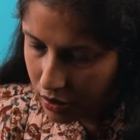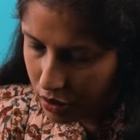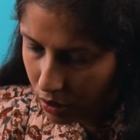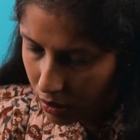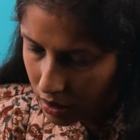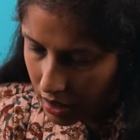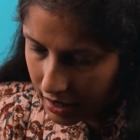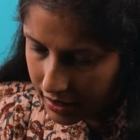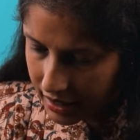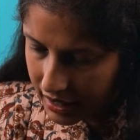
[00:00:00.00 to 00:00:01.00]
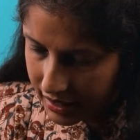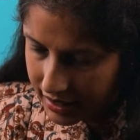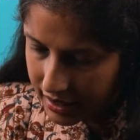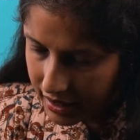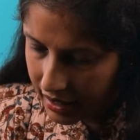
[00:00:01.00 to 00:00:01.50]
So
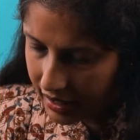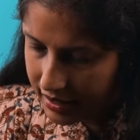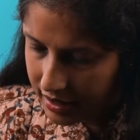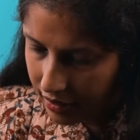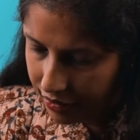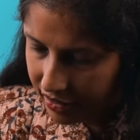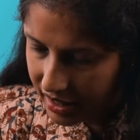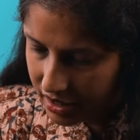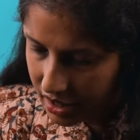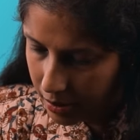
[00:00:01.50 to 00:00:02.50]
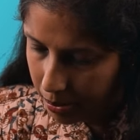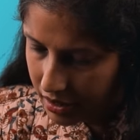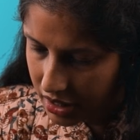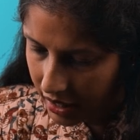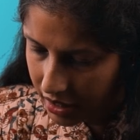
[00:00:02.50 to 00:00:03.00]
this is the Fischer
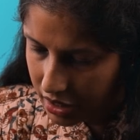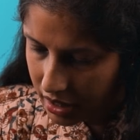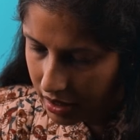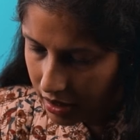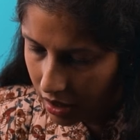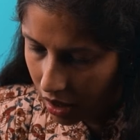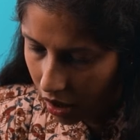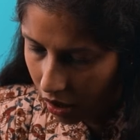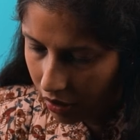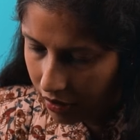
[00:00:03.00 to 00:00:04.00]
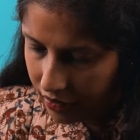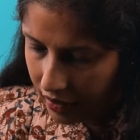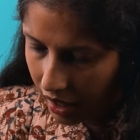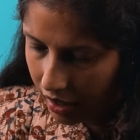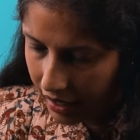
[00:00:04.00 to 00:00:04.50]
projection of
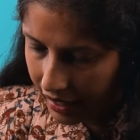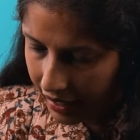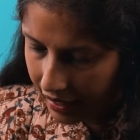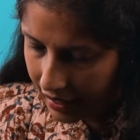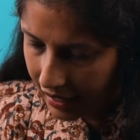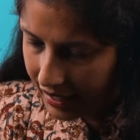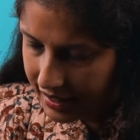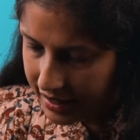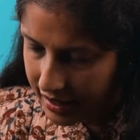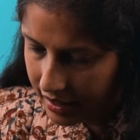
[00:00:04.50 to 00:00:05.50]
our S